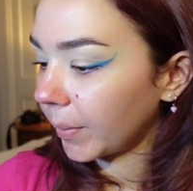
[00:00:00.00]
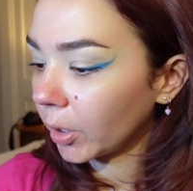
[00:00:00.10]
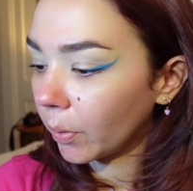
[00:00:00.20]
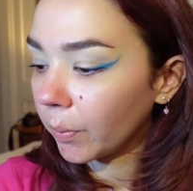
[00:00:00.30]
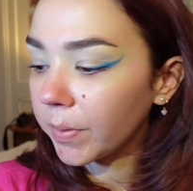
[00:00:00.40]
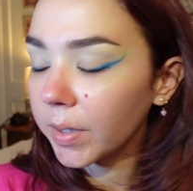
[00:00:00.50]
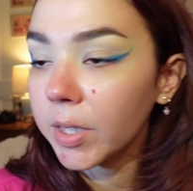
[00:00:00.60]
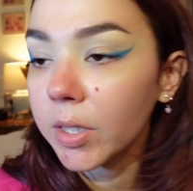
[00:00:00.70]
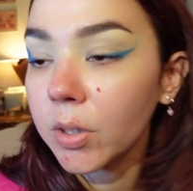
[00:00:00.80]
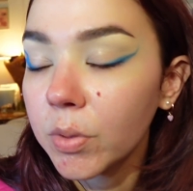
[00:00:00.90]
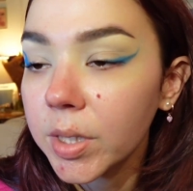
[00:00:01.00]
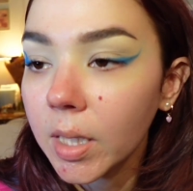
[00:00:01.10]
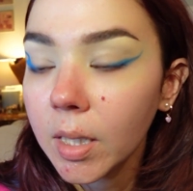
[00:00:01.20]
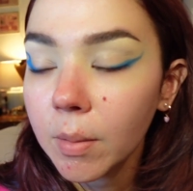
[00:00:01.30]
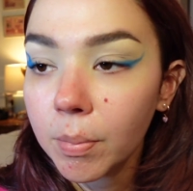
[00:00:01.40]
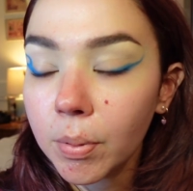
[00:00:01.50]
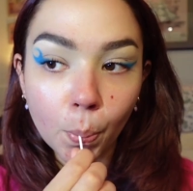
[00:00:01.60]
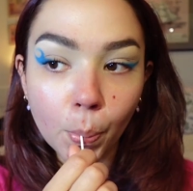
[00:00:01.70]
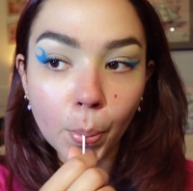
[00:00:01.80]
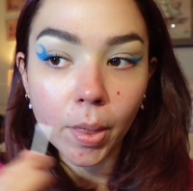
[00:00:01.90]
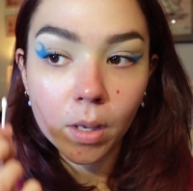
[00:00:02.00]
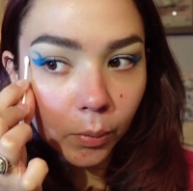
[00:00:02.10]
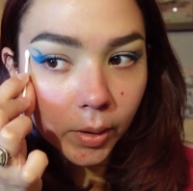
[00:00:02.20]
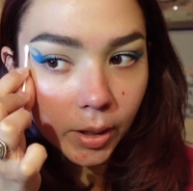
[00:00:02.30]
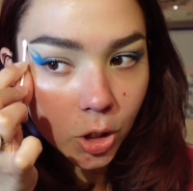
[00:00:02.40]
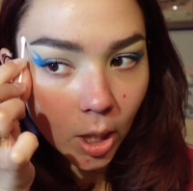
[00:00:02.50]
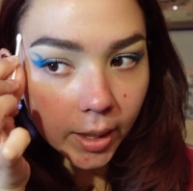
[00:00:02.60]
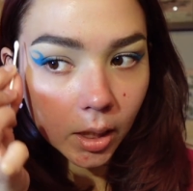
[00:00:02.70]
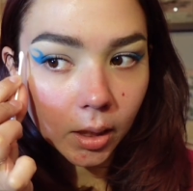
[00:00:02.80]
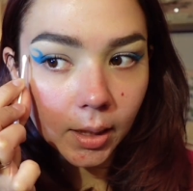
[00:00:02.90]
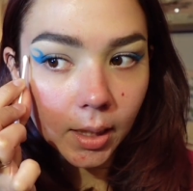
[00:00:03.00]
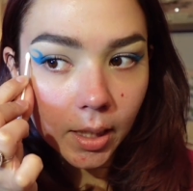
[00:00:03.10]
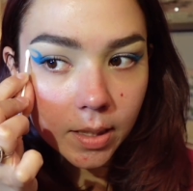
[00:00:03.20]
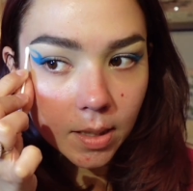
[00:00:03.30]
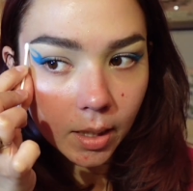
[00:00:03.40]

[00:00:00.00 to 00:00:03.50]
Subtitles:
gonna go in with a Q-tip Really try and clean as I